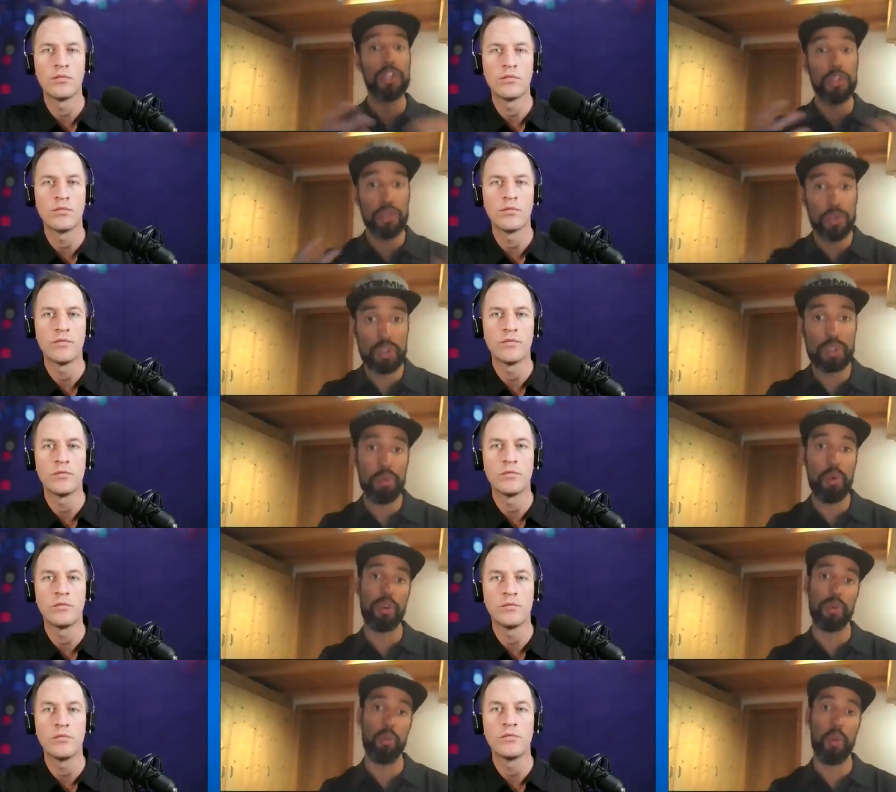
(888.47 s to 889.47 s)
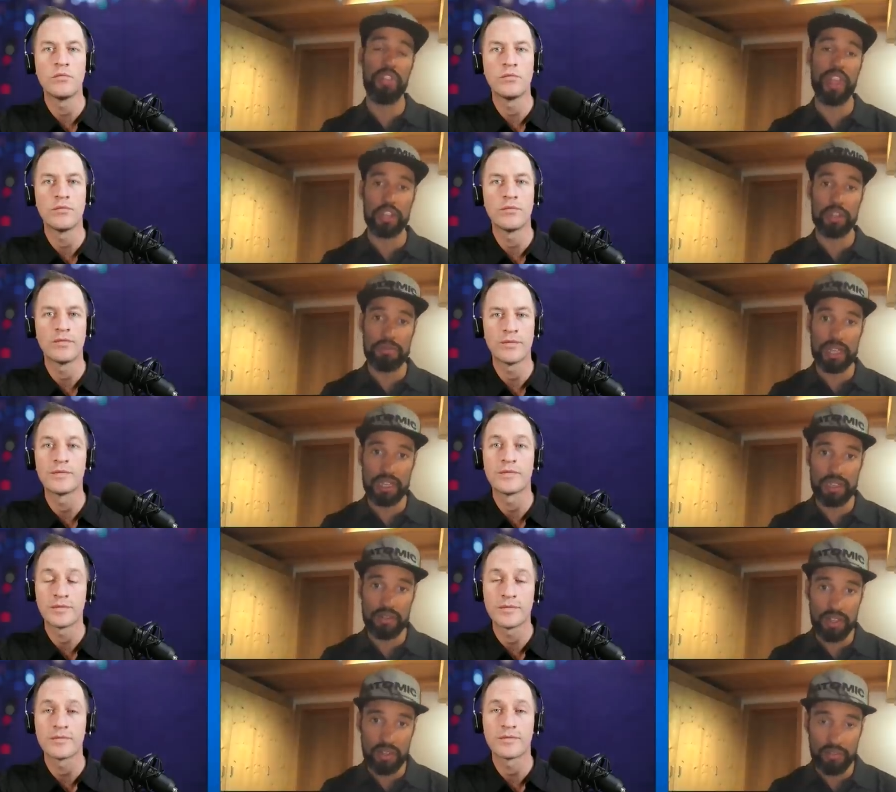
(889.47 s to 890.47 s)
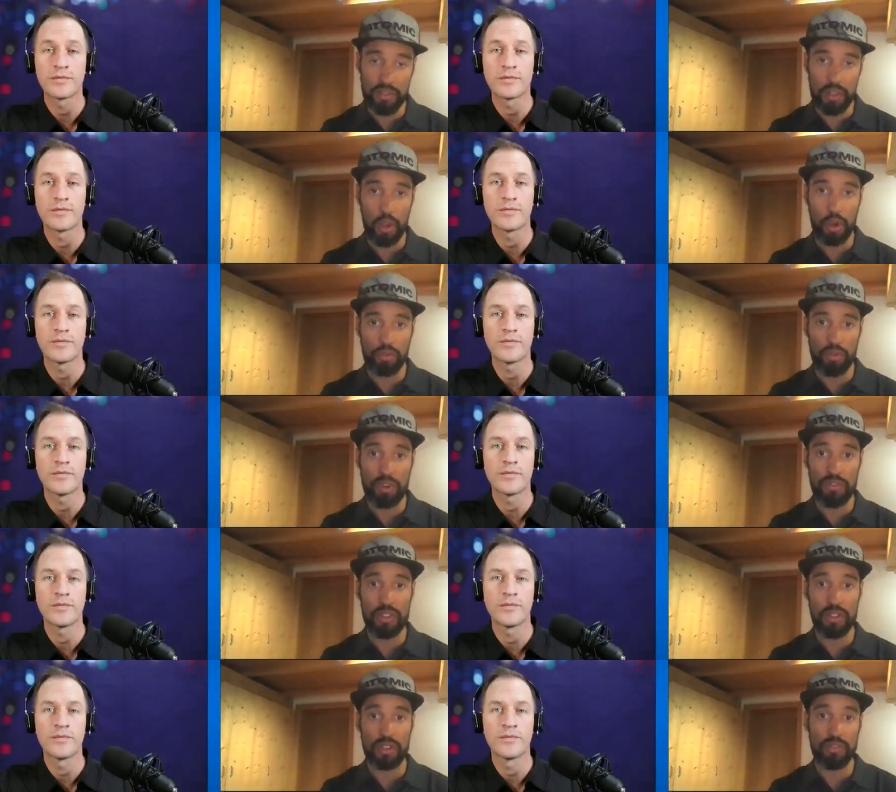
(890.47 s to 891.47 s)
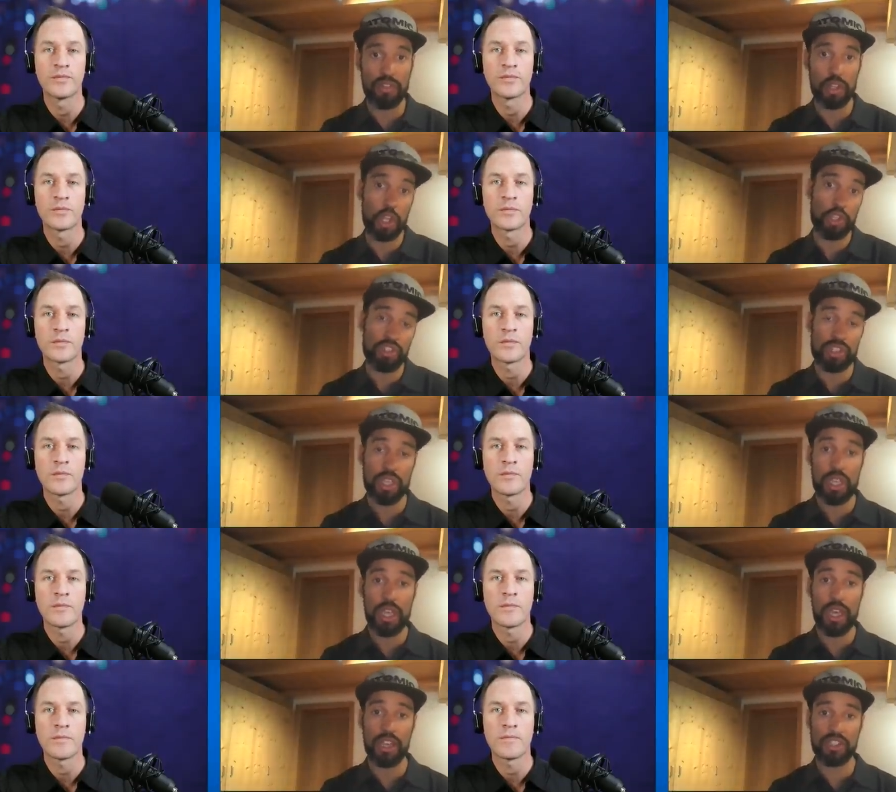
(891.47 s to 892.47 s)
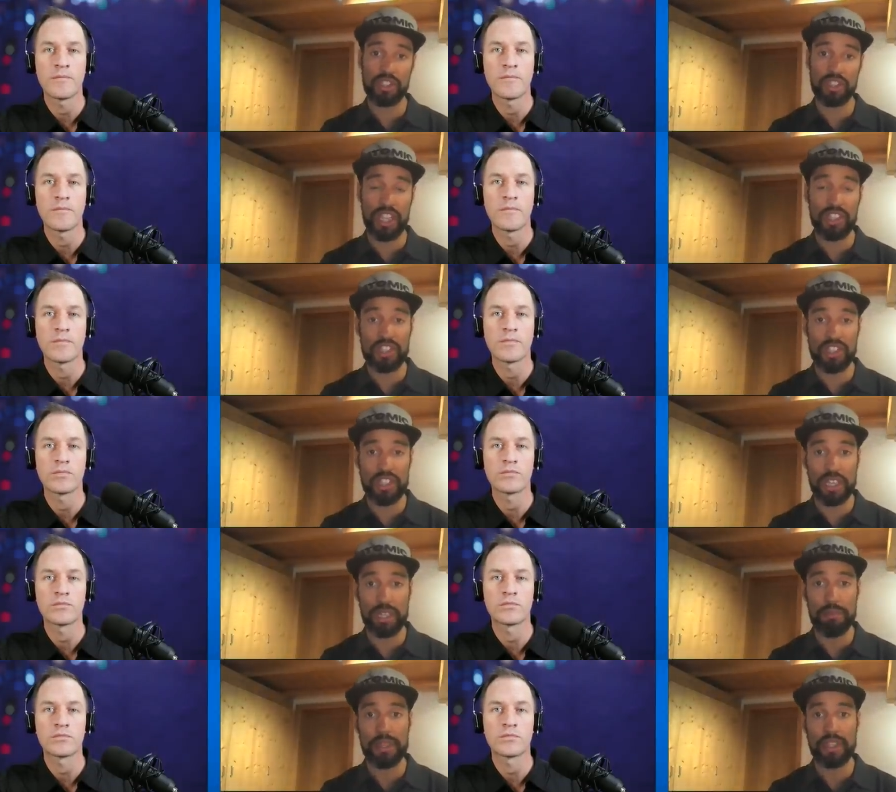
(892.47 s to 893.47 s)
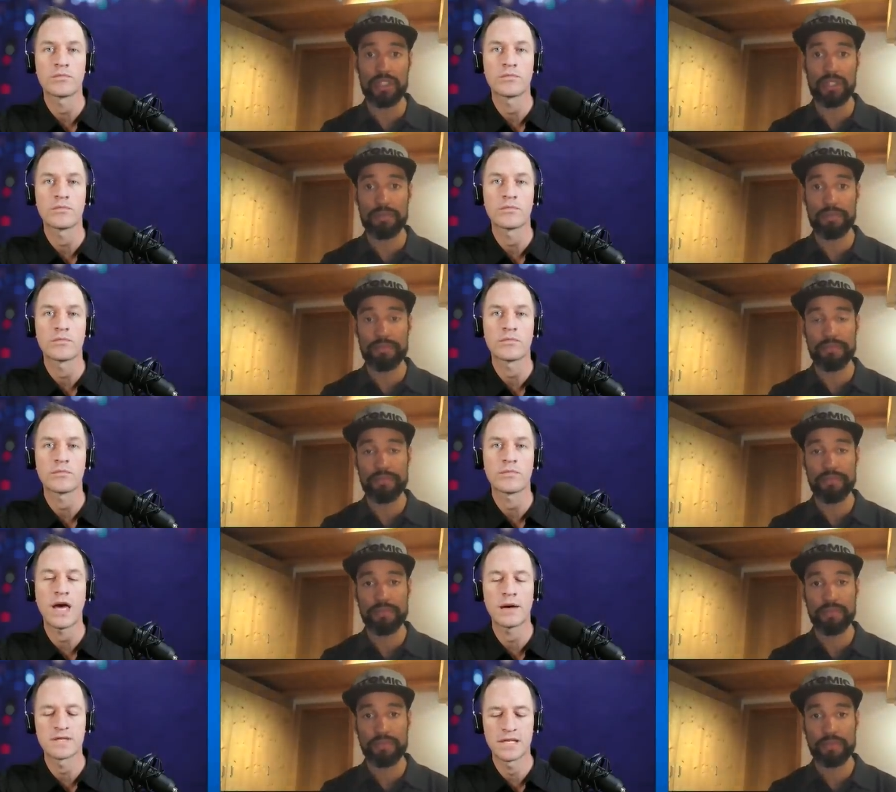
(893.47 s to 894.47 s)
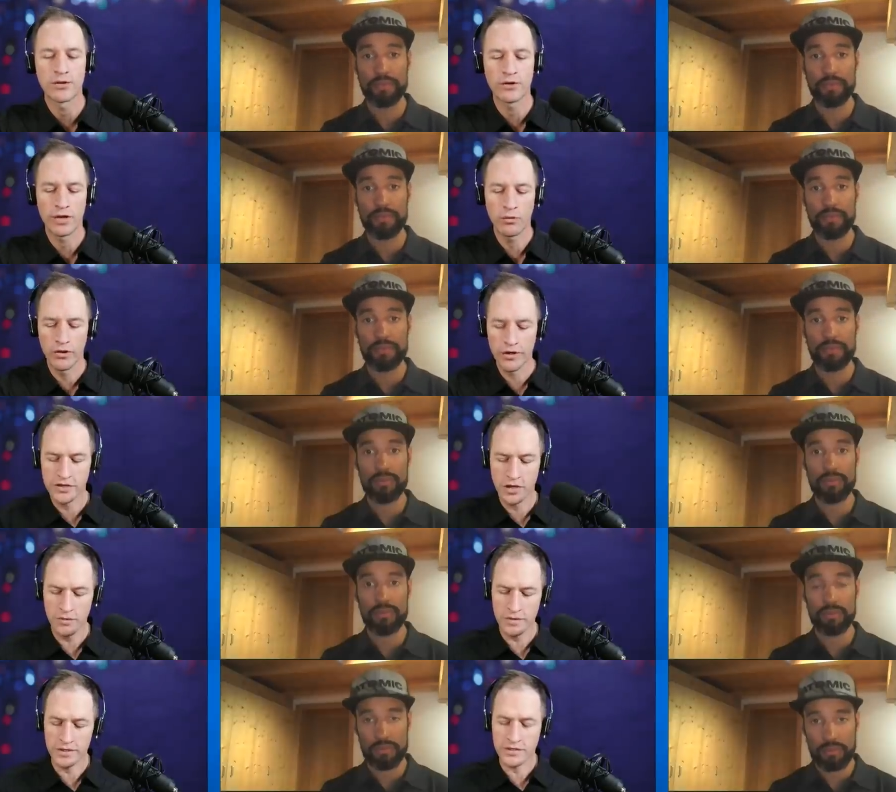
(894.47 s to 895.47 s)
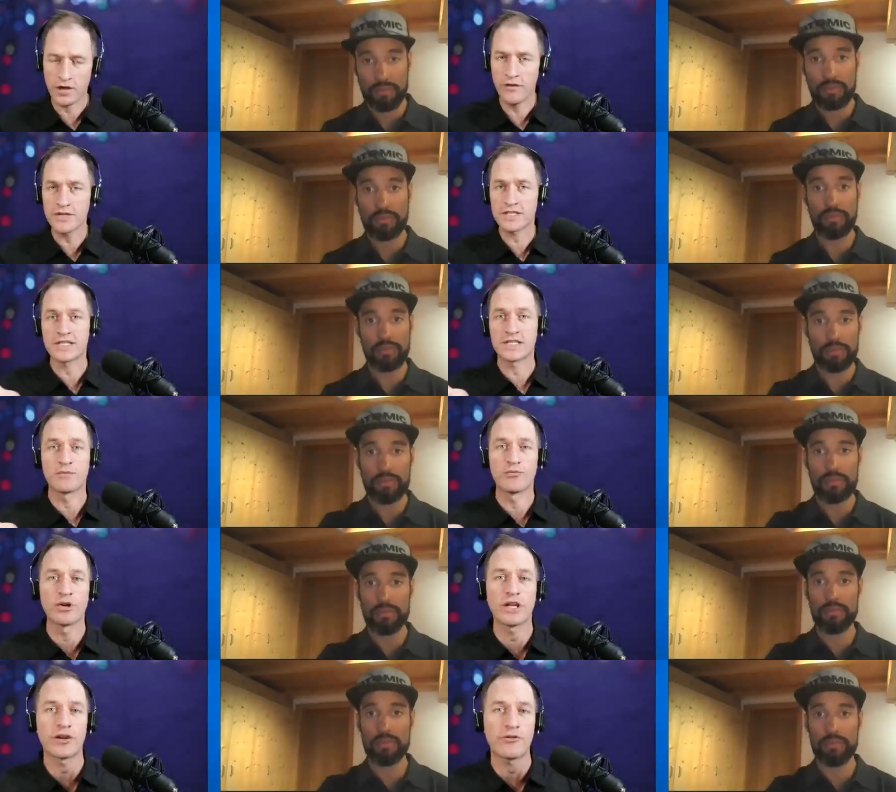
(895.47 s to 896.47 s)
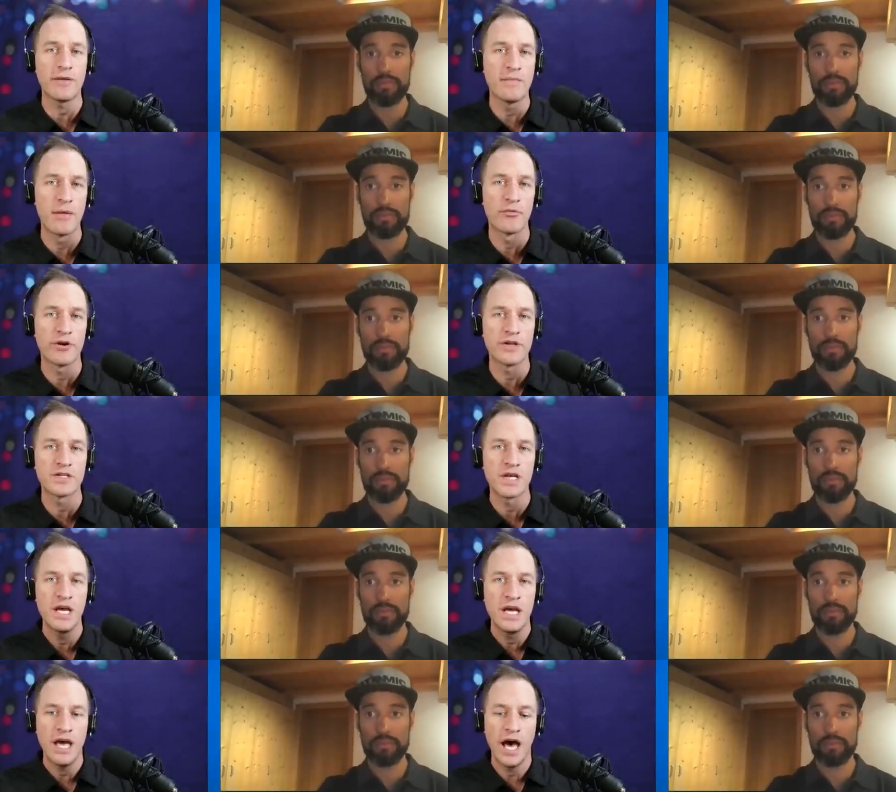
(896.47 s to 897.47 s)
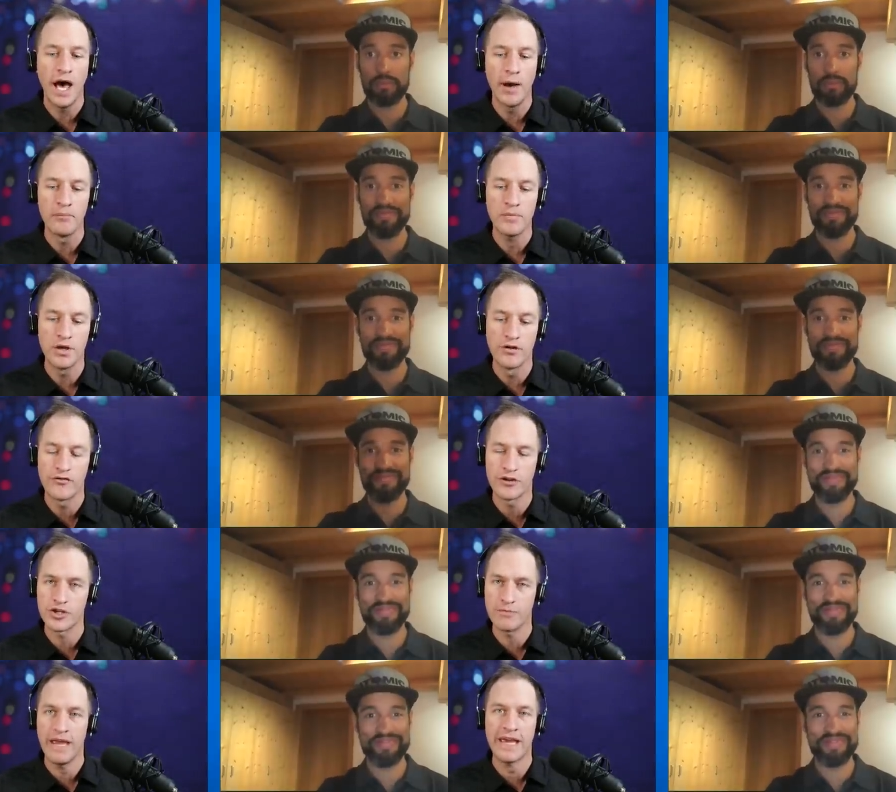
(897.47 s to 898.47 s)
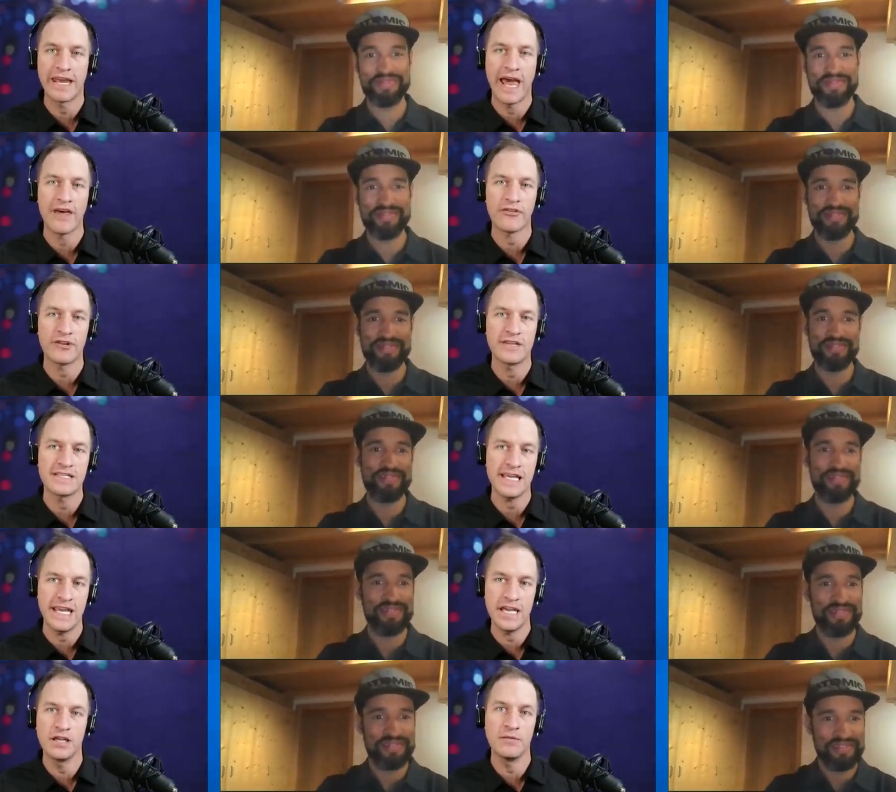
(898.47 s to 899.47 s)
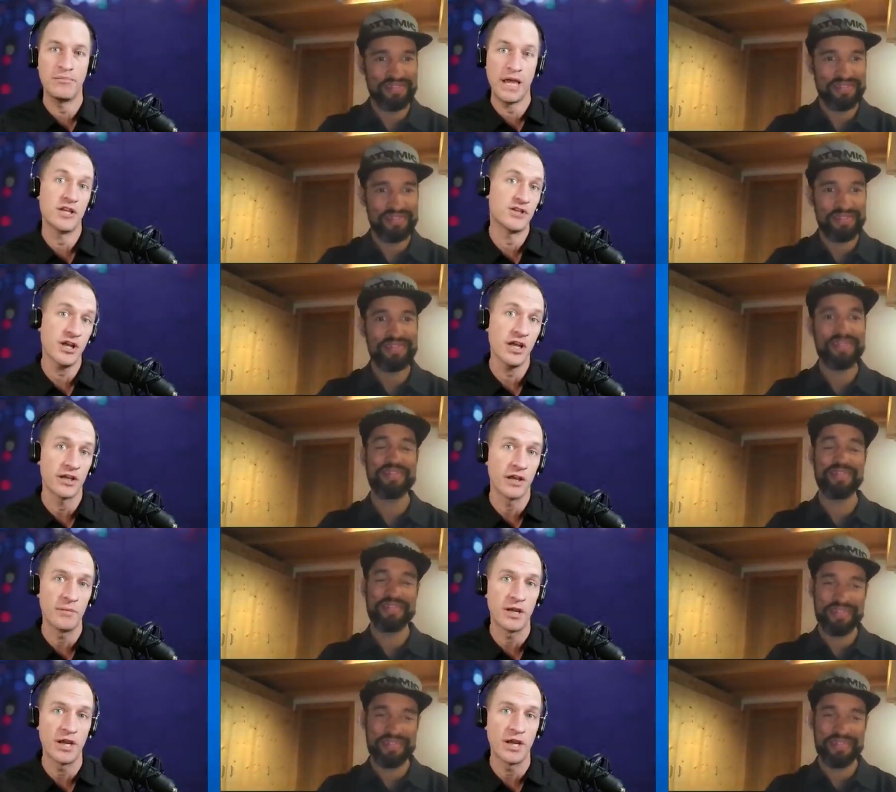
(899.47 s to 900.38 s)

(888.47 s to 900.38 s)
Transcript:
Speaker 1: new sport and what that could mean for the long run of the country's successes in the Olympics.
Speaker 2: Absolutely. Well, there's obviously some really great memories, you know, for Jamaican athletes in Beijing. I